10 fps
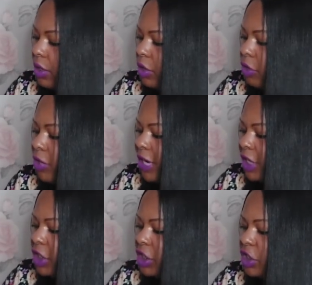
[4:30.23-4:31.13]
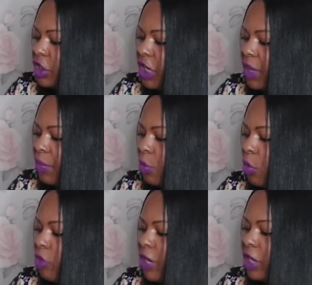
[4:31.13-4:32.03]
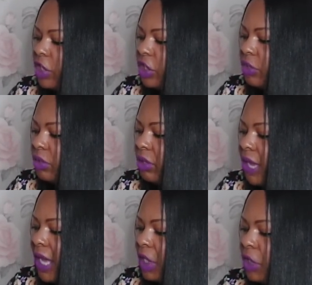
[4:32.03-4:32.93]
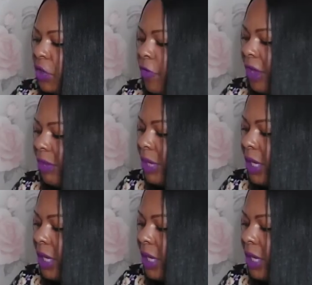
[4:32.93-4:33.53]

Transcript: your relationship or relationships that you had, your family